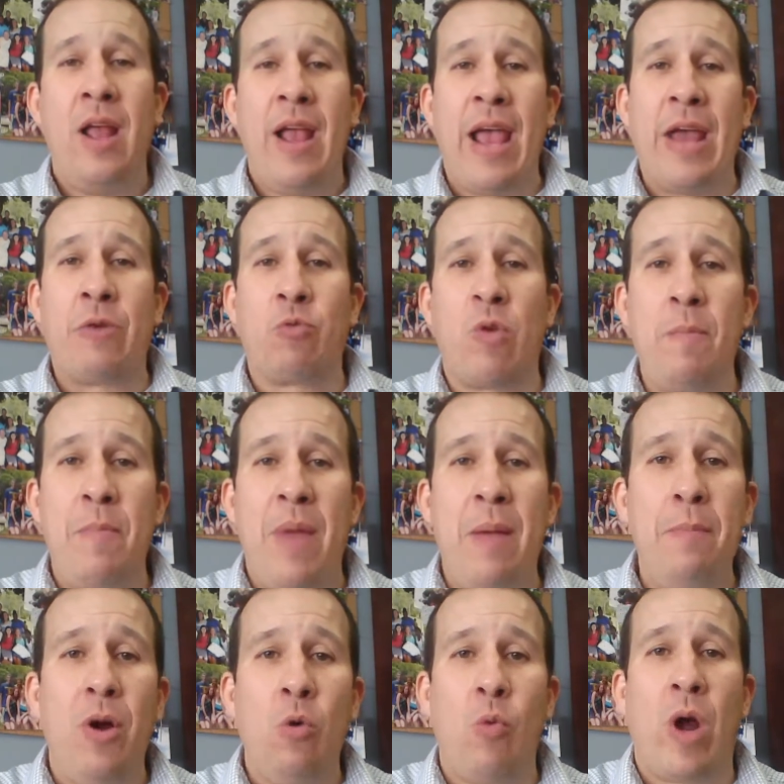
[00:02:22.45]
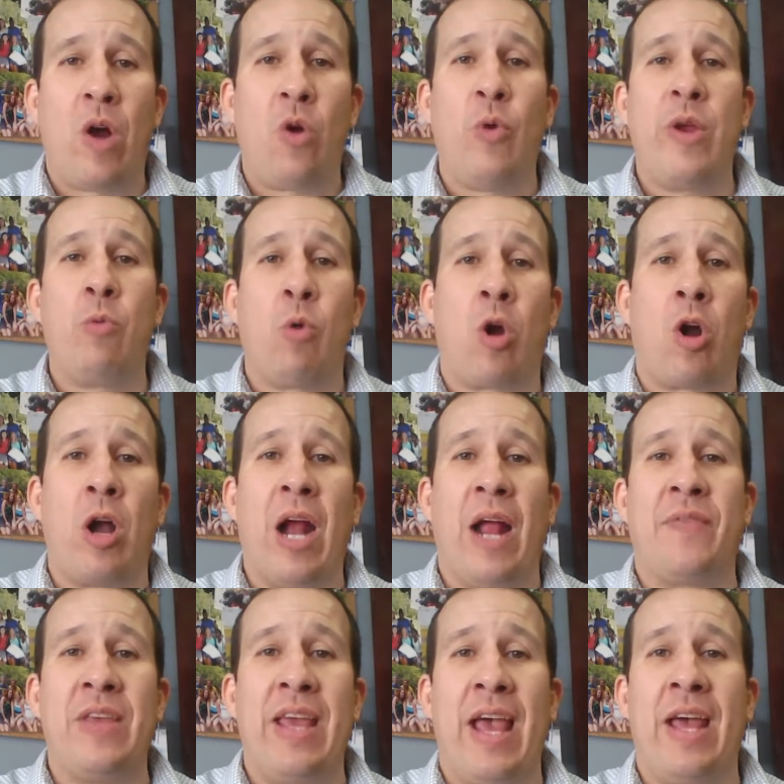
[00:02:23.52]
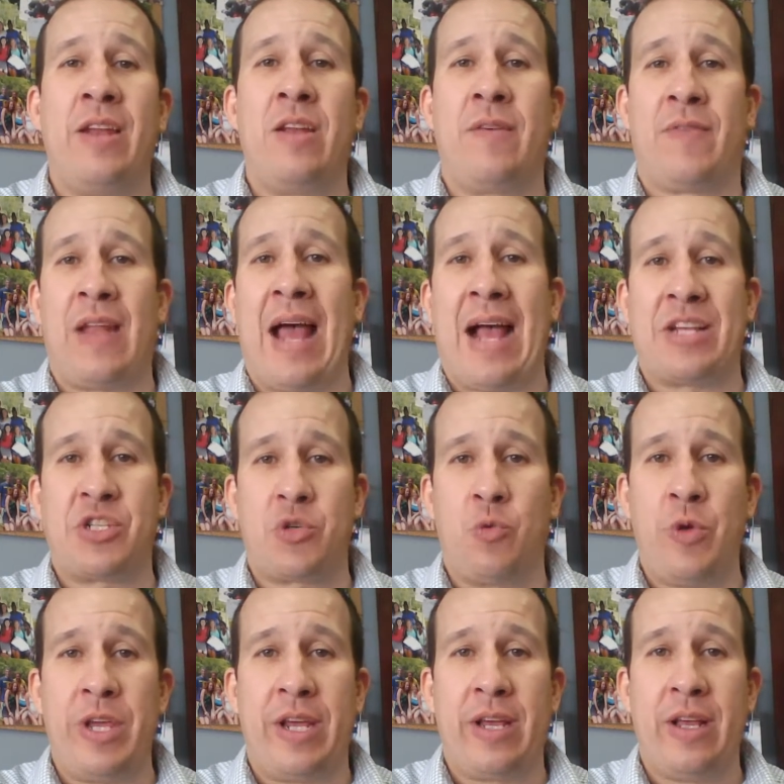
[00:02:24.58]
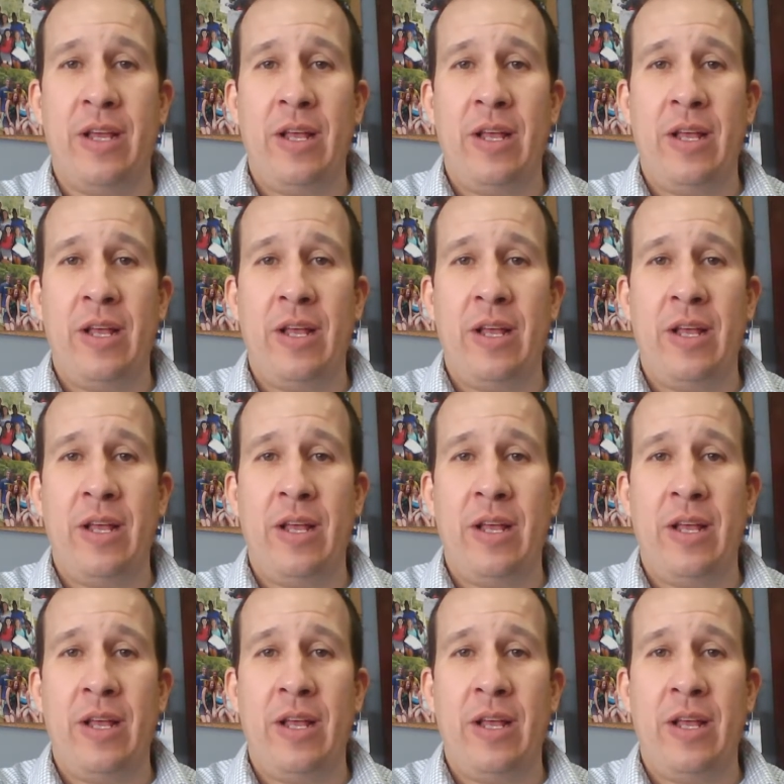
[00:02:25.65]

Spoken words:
and remember where we were at the end of last week.